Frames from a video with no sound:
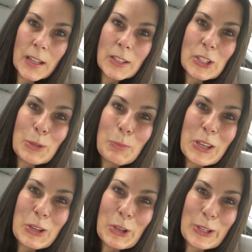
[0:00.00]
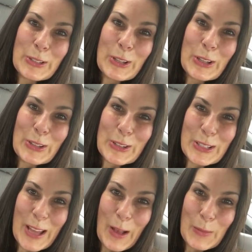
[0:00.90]
to be good to
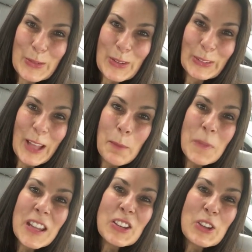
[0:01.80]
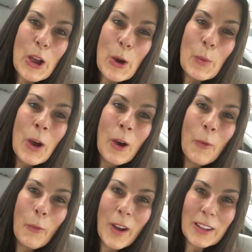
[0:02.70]
yourself. So let me know
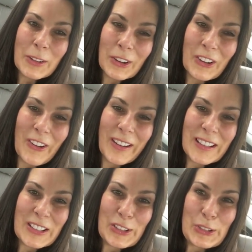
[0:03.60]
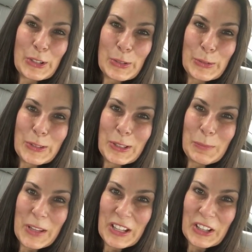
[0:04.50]
what you're going to do to
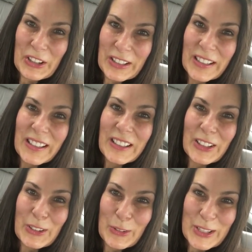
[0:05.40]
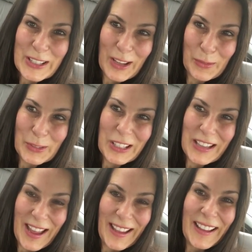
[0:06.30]
be good to yourself
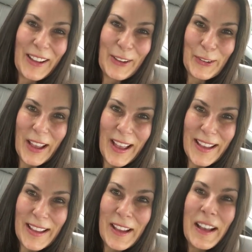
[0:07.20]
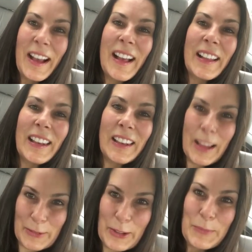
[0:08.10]
today. Okay?
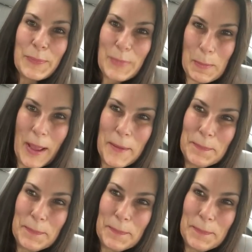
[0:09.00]
Love you. Bye bye.